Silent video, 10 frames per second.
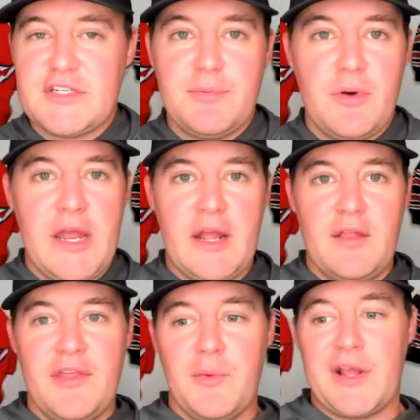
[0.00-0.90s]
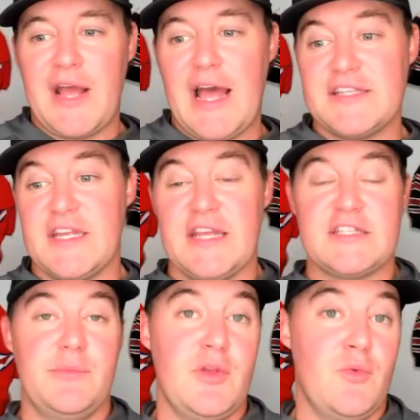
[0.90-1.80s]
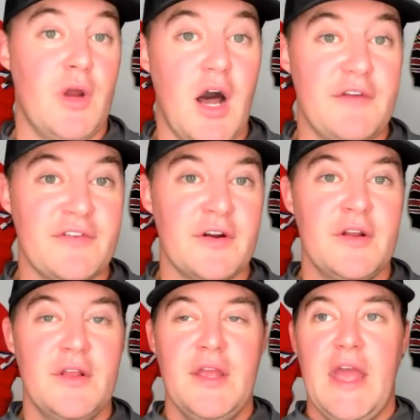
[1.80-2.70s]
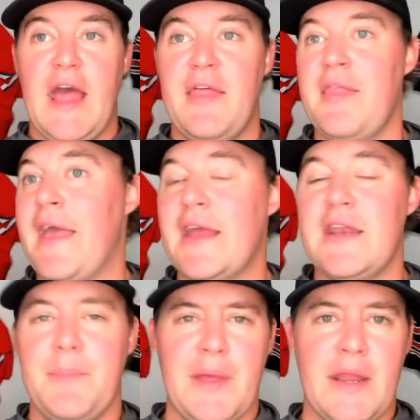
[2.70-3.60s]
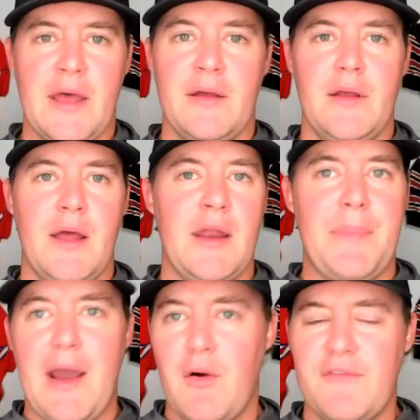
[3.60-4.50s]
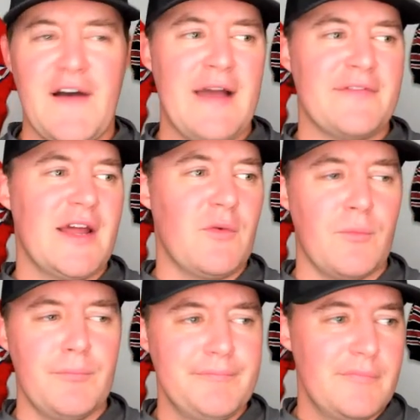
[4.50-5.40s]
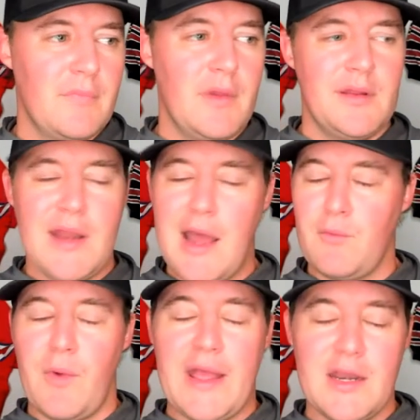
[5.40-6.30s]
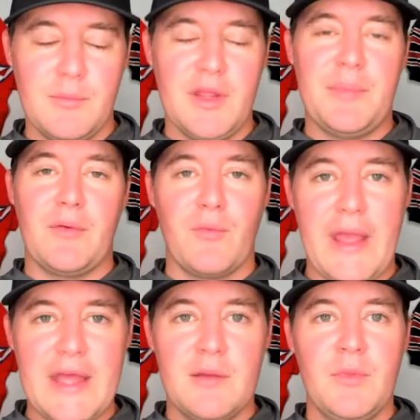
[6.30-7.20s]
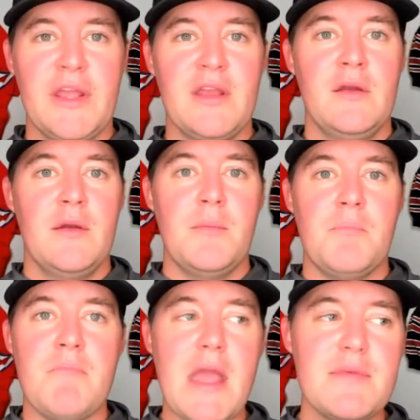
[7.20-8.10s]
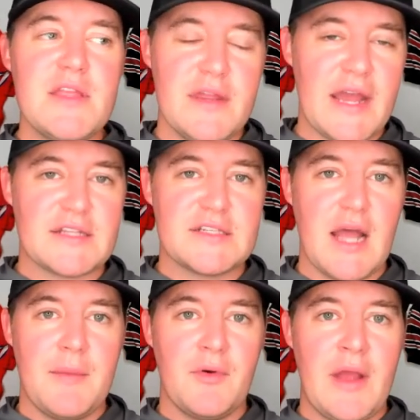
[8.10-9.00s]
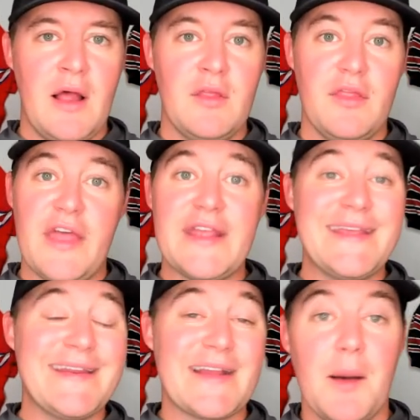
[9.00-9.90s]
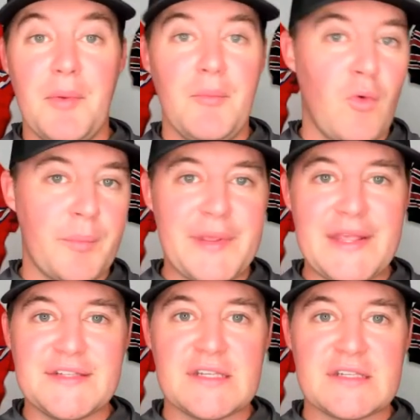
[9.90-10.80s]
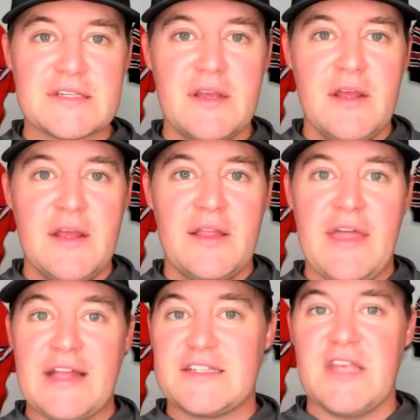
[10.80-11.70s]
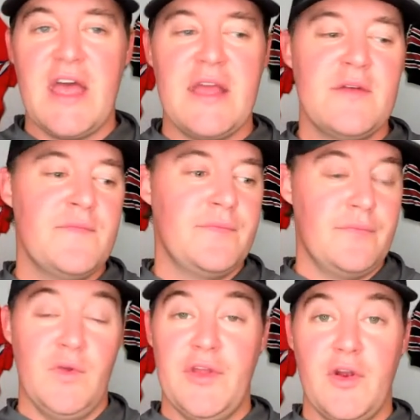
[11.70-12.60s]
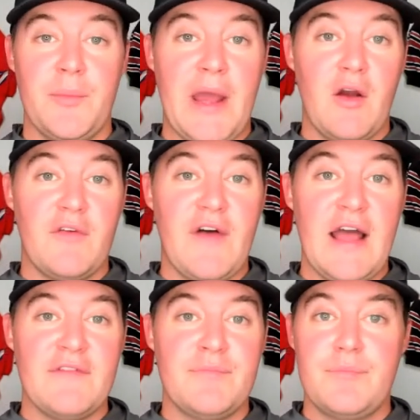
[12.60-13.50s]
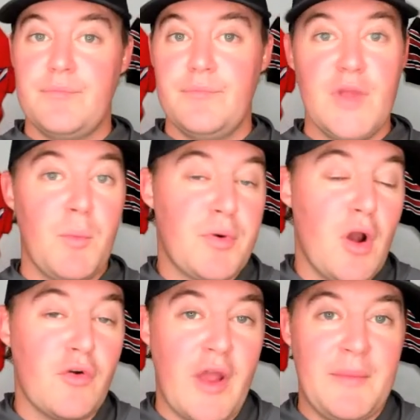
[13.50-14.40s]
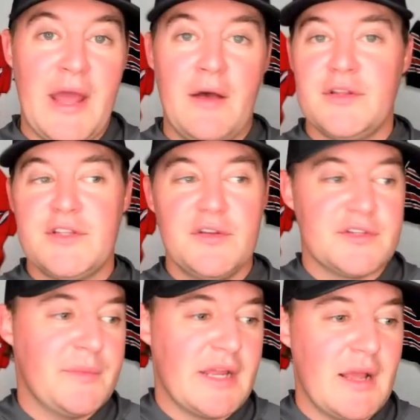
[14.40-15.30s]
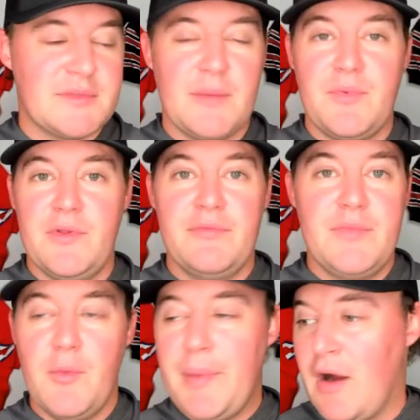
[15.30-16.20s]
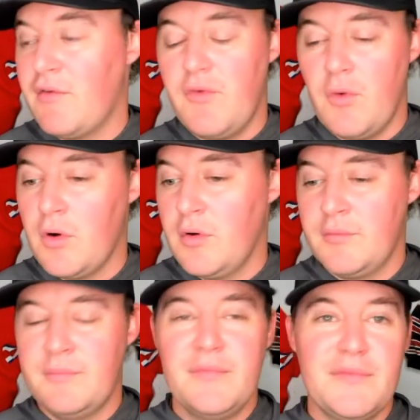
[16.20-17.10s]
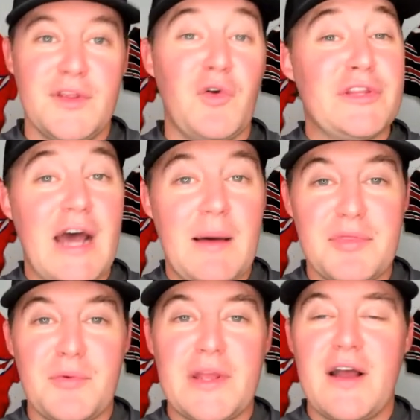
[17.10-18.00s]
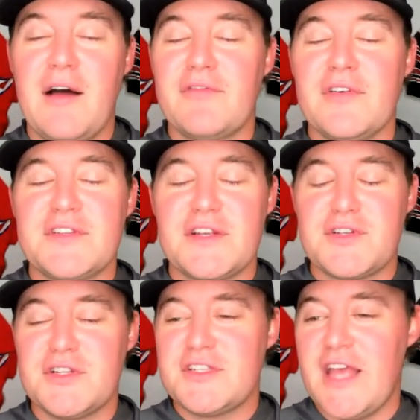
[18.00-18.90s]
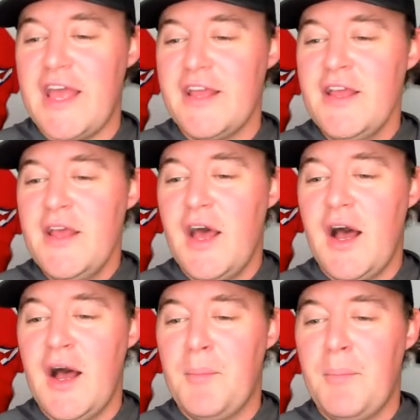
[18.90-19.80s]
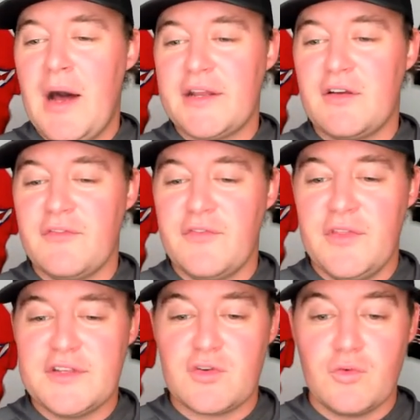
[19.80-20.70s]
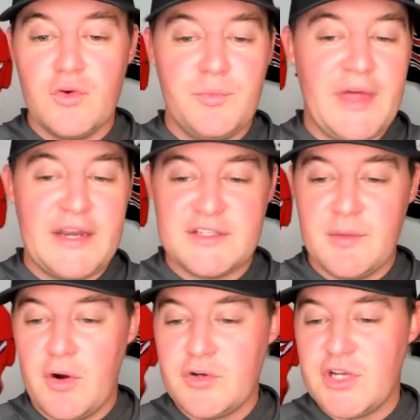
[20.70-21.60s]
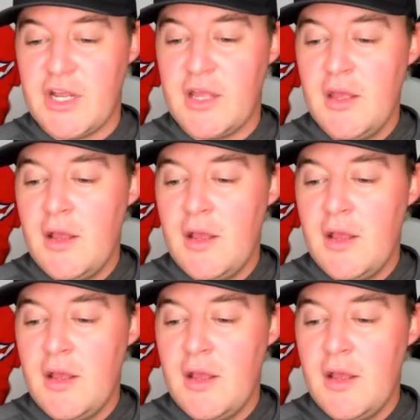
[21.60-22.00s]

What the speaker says: spring, there were guys that SMU would offer, and then they end up at a Power Five, kind of not randomly, but randomly. Maybe the next time around, they get a couple more pieces that say, well, they're a Power Five, you know, program now until somebody comes up with, you know, Power Four, or, you know, a top three conference, I should say, moniker for this group that is emerging.